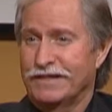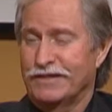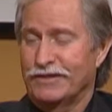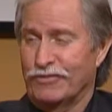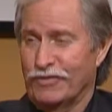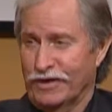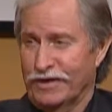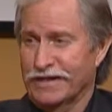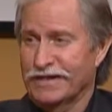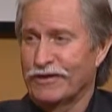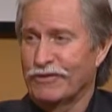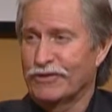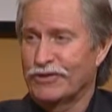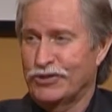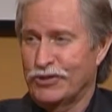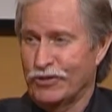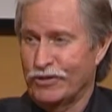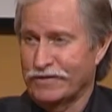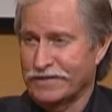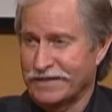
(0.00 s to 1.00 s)
We're going to go to
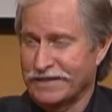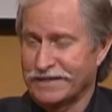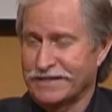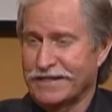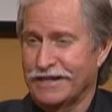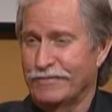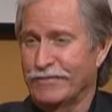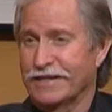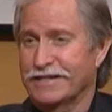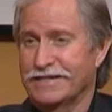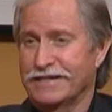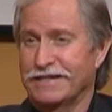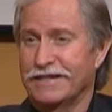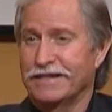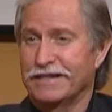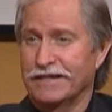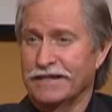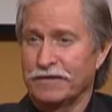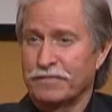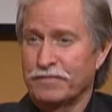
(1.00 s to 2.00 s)
church this coming
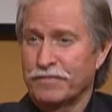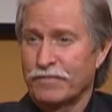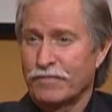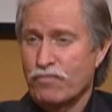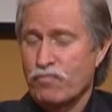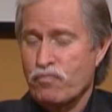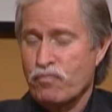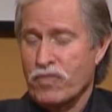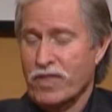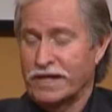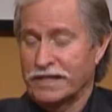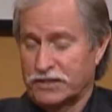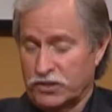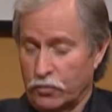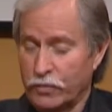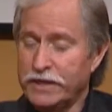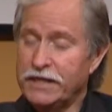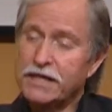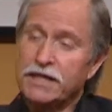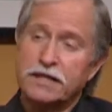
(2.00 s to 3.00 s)
Sunday." And so
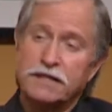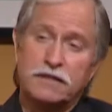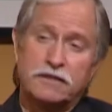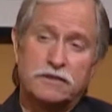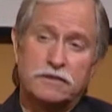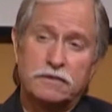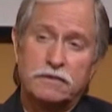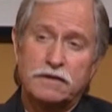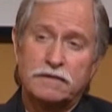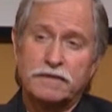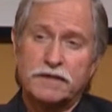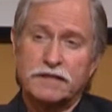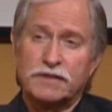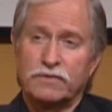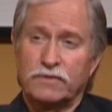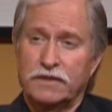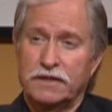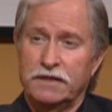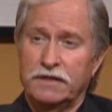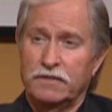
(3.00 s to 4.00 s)
we did. The two of us,
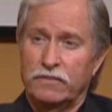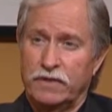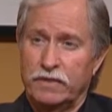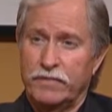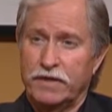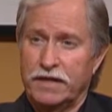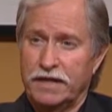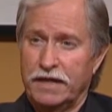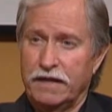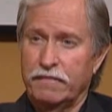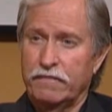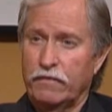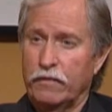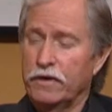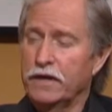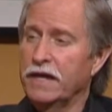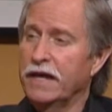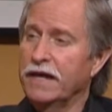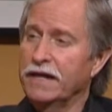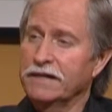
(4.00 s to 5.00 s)
we became
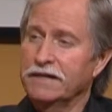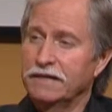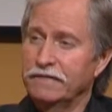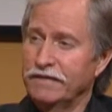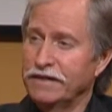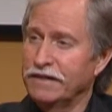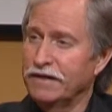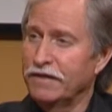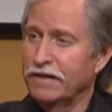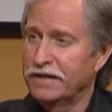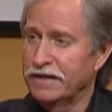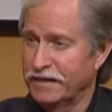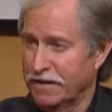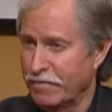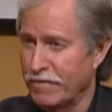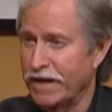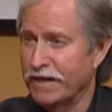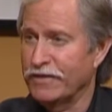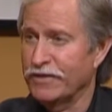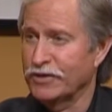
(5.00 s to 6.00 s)
very active in the
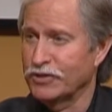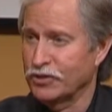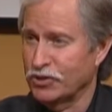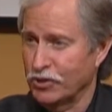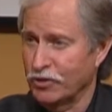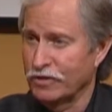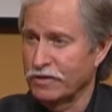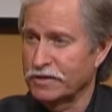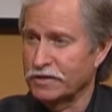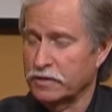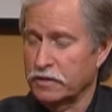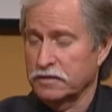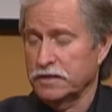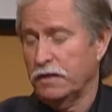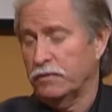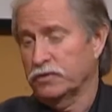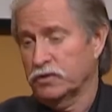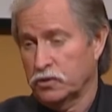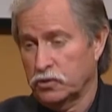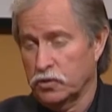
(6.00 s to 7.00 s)
Methodist church, because that
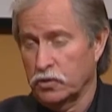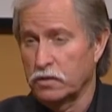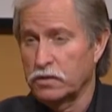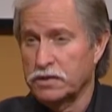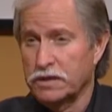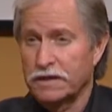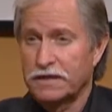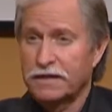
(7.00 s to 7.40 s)
was the church.